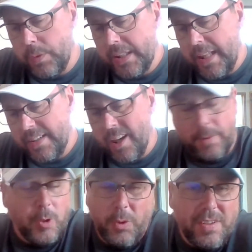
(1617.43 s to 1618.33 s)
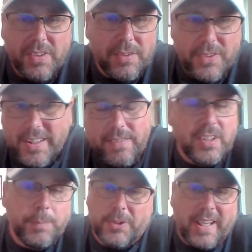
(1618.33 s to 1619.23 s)
within that document, or even if it
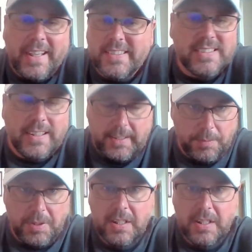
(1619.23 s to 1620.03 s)
even pertains to them.